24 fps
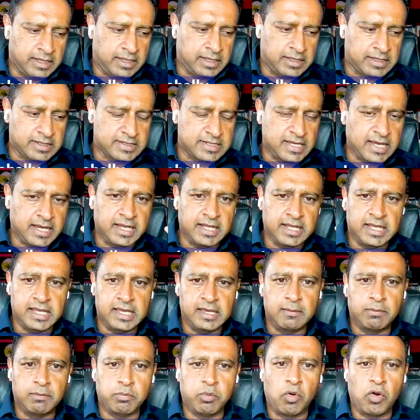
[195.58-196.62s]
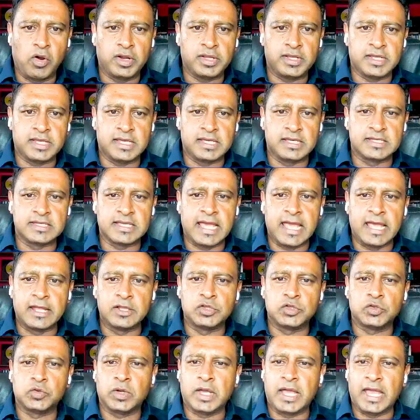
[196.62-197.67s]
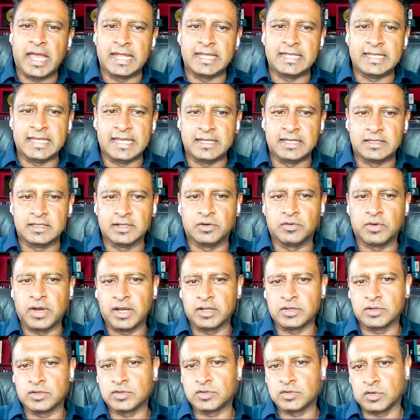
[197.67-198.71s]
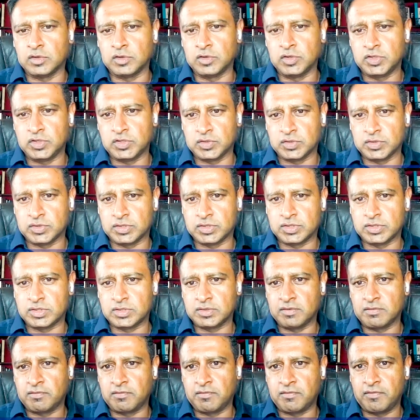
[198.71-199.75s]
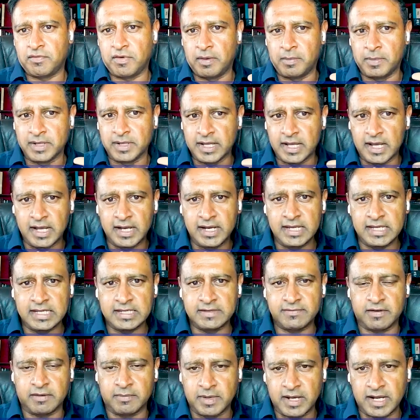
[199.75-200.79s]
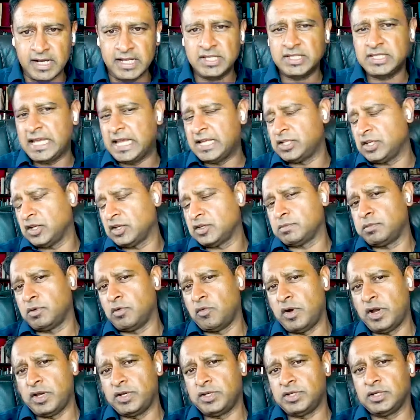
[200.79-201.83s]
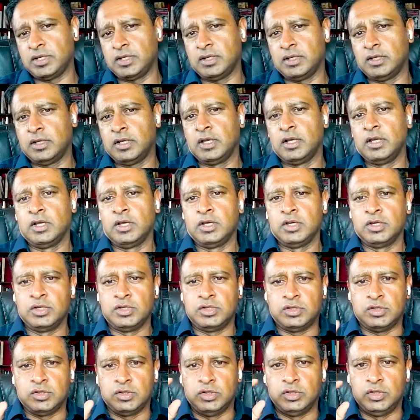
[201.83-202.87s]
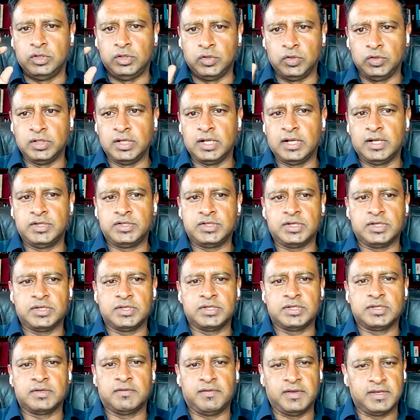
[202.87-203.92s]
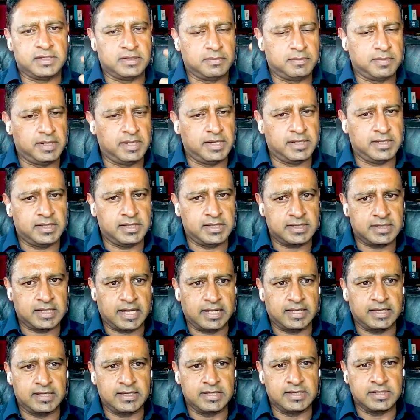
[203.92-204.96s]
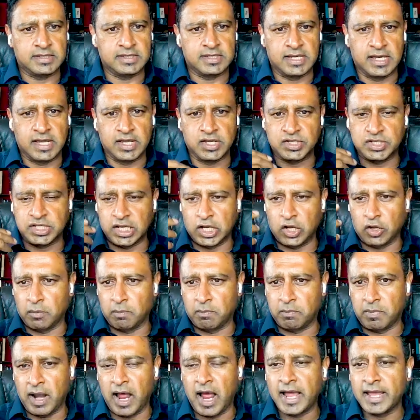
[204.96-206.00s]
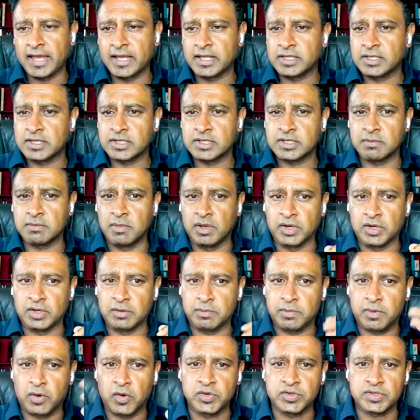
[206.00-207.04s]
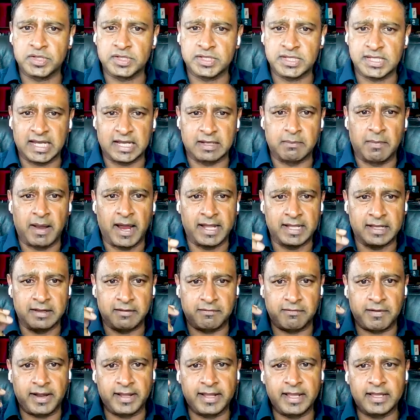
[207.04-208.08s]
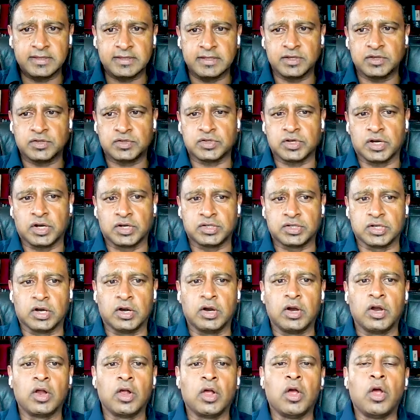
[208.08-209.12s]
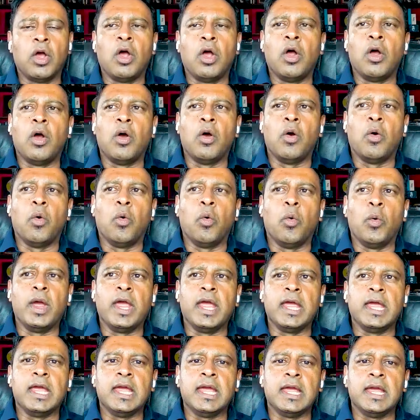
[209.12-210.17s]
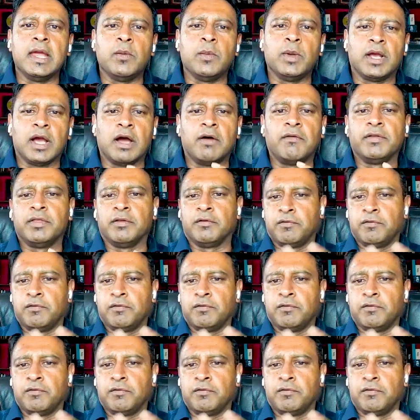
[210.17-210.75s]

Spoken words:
The second key point is end-to-end integrated solutions. From early stage exploration to due diligence, feasibility studies, ESG compliance, mineral processing and mining financing structure, we cover the